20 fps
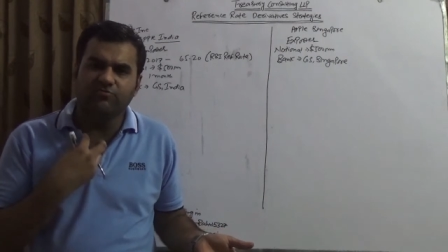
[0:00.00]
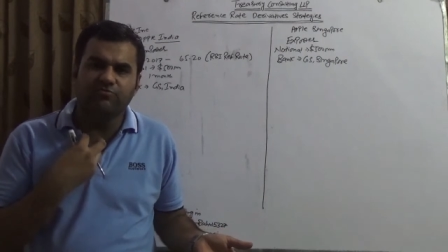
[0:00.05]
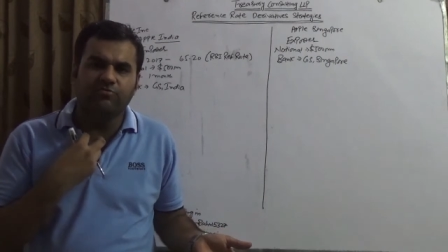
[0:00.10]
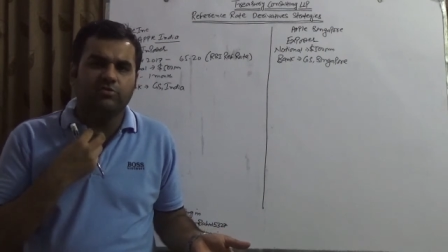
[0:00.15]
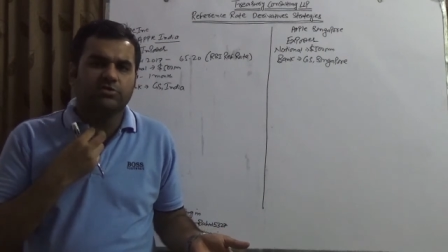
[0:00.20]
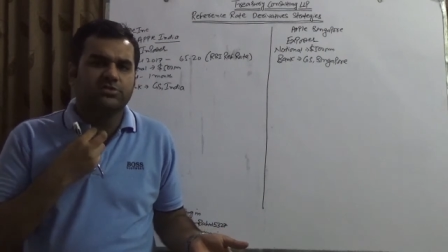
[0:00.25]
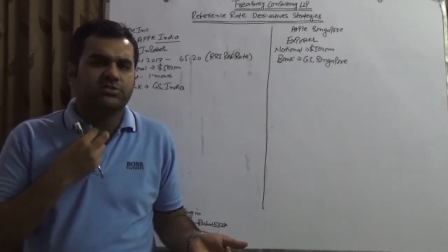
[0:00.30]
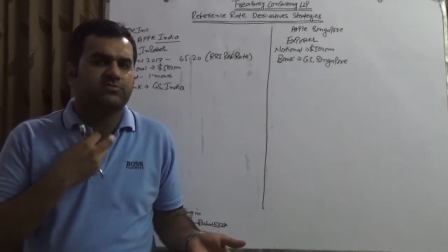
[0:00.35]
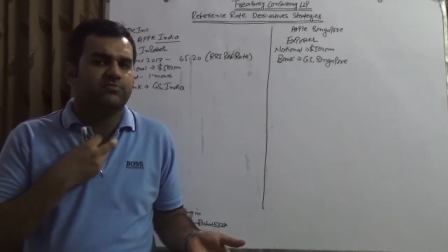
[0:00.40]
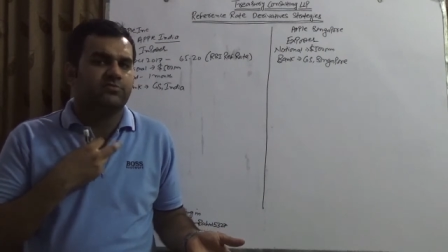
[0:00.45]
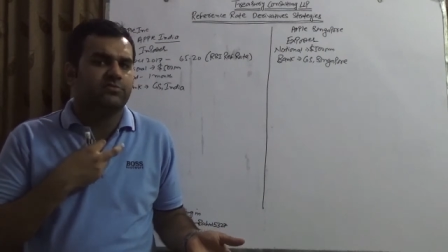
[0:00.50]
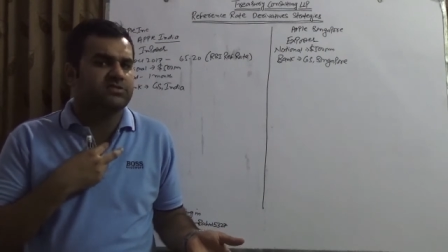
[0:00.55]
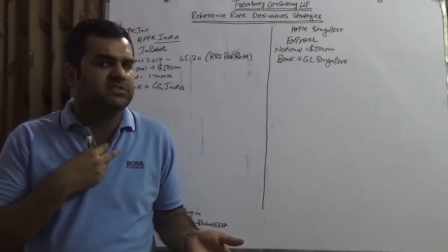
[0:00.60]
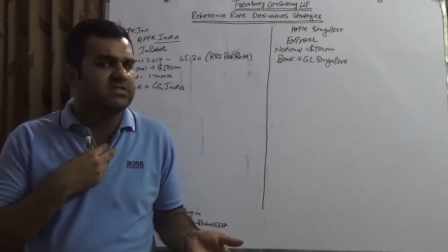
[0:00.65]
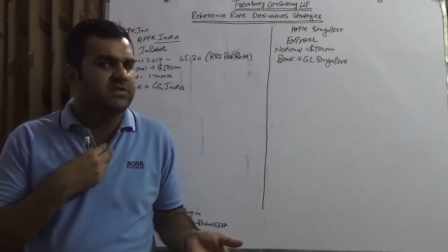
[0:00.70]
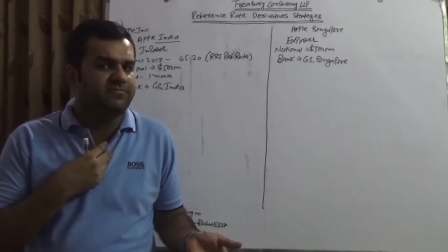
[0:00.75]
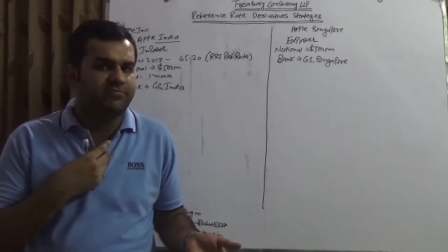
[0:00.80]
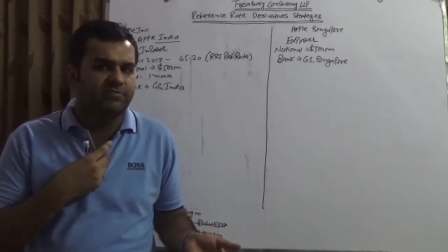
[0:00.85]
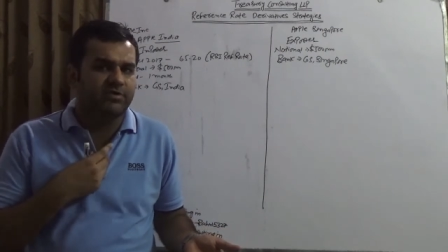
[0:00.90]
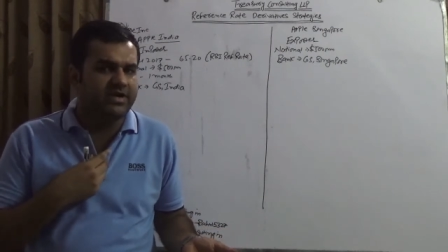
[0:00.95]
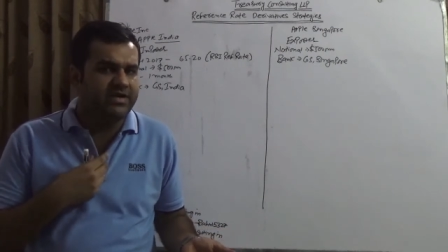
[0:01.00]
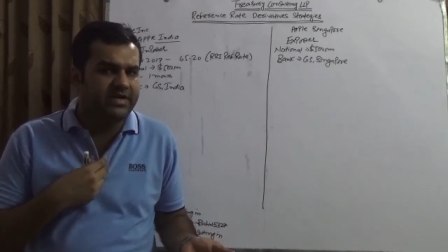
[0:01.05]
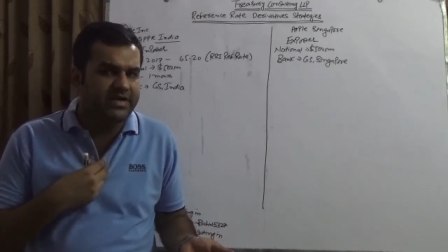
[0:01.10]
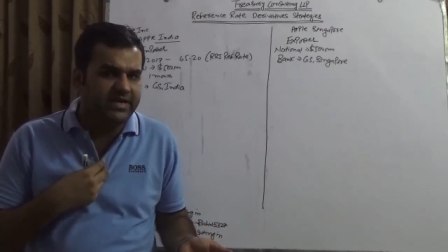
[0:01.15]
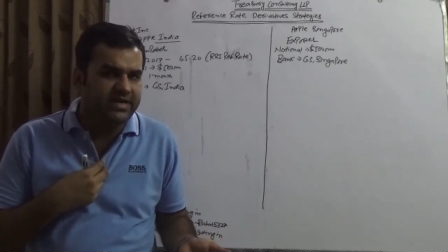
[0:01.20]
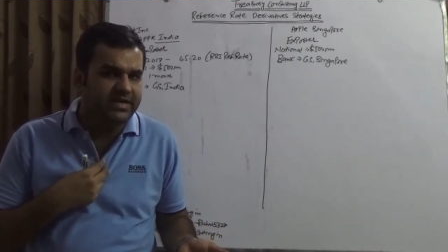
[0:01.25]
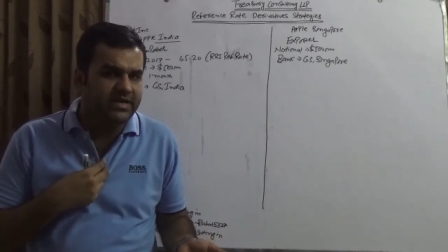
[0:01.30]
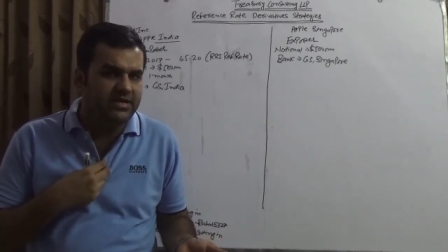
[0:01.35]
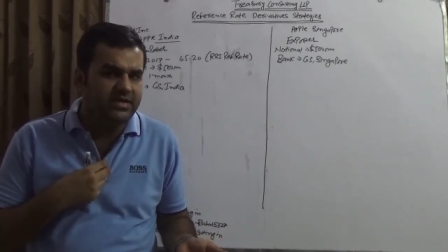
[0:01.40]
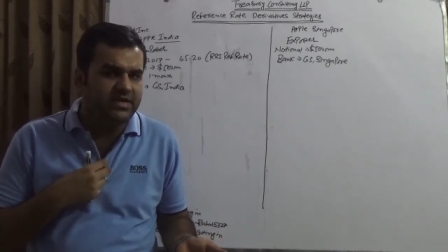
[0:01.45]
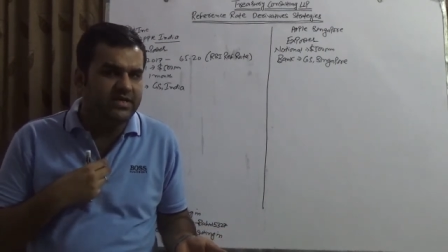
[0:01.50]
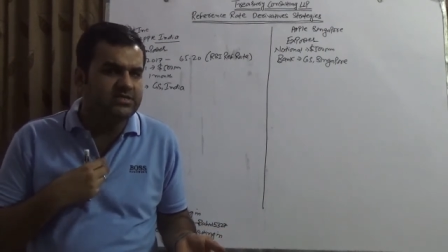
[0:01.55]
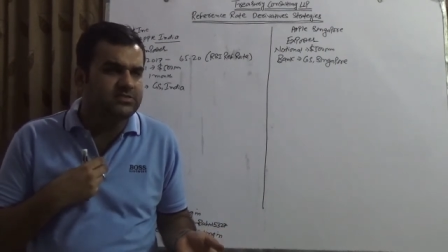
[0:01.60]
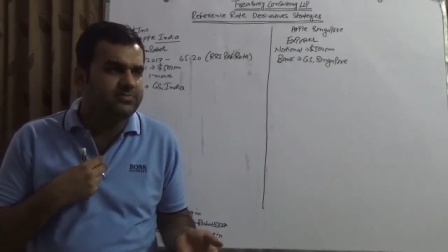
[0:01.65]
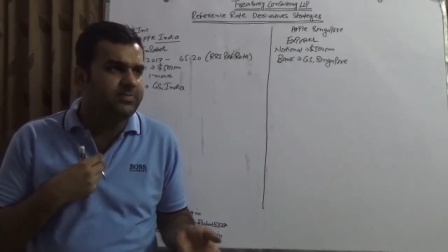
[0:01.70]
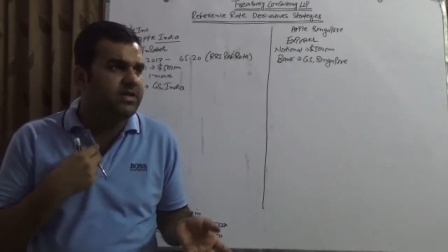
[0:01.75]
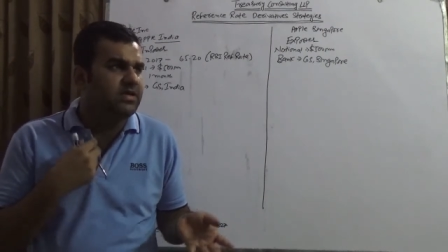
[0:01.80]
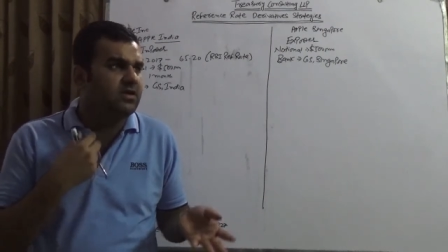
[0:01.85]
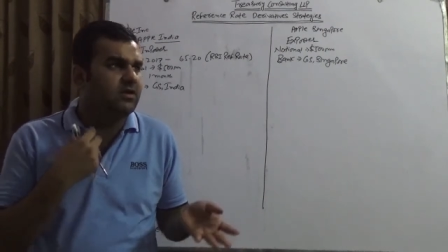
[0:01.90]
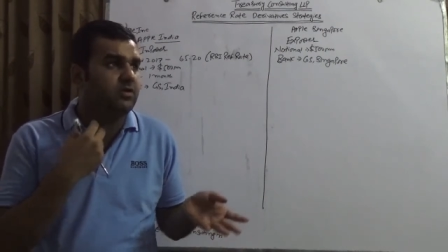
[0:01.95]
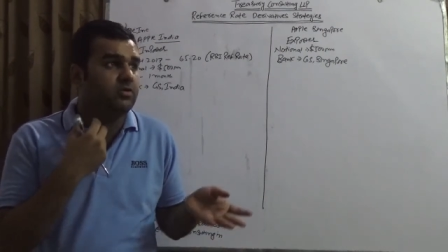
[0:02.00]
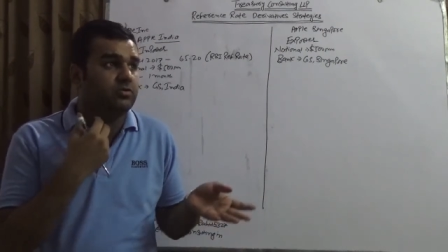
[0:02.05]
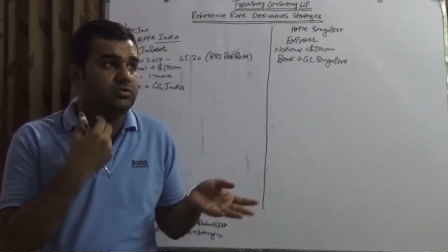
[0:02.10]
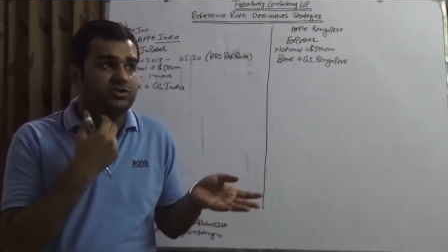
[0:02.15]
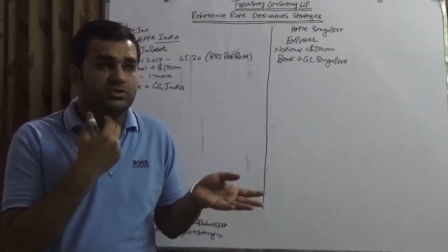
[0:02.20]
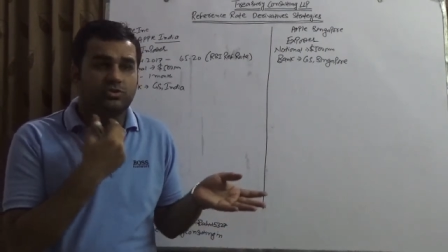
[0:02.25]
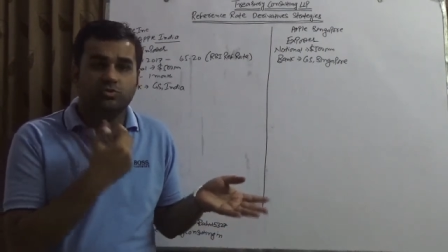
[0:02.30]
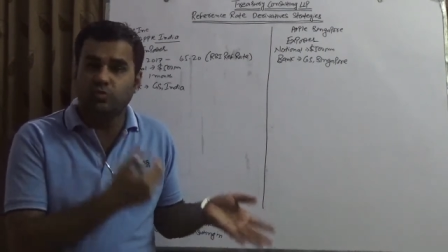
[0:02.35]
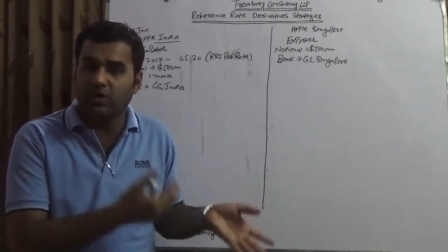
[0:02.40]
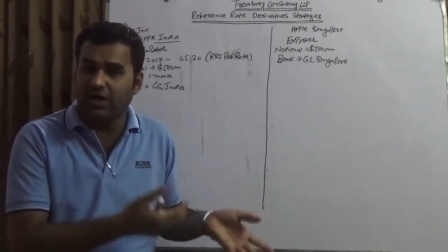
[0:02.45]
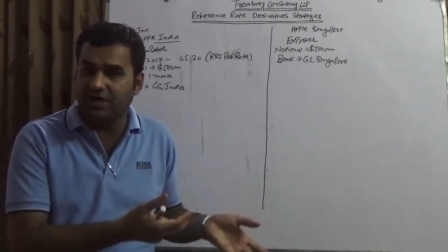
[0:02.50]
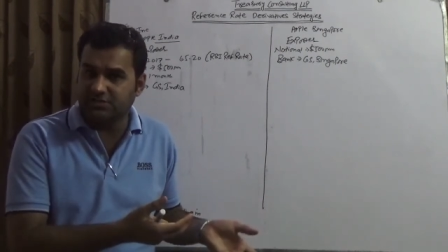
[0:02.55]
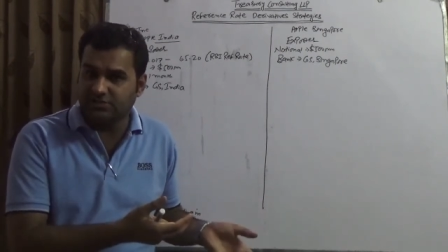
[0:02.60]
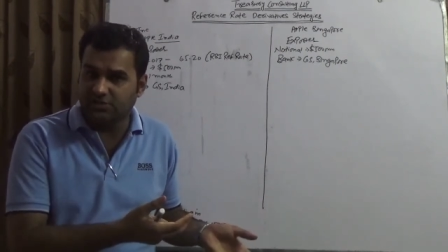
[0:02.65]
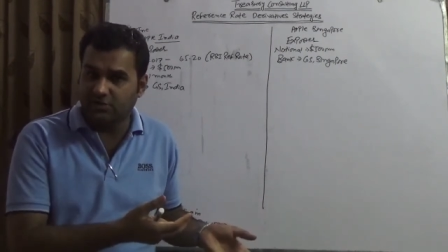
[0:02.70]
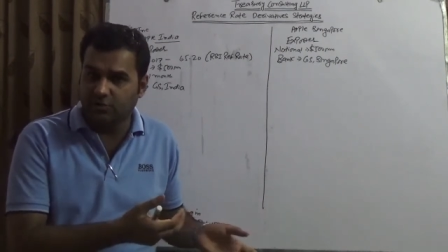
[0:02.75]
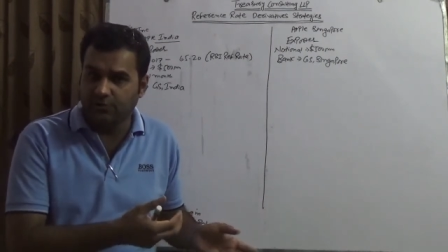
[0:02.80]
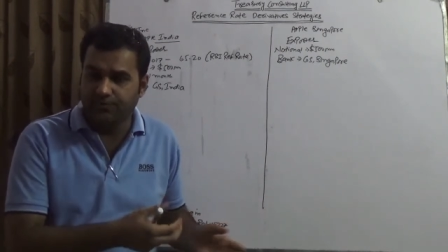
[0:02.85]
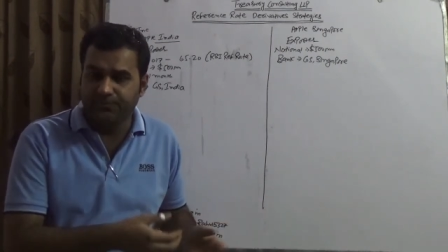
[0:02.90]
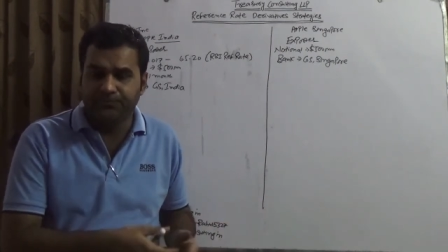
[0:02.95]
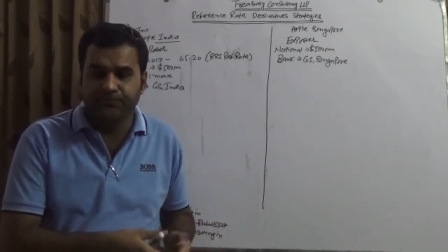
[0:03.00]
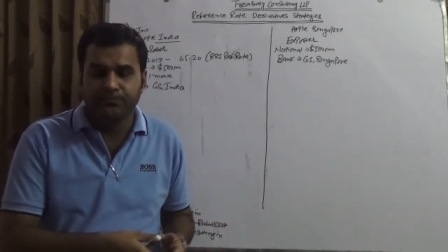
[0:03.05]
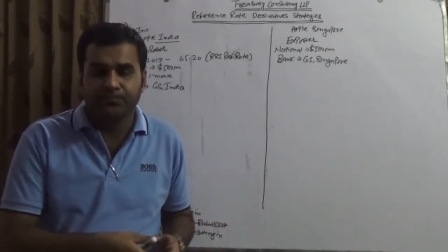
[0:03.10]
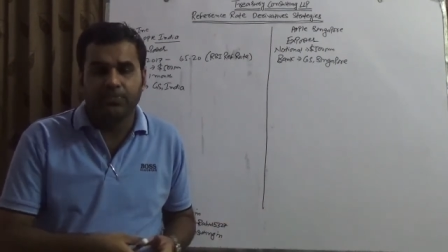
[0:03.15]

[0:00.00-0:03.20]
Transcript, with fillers: For for some for an Indian, it's being closed two hours ago.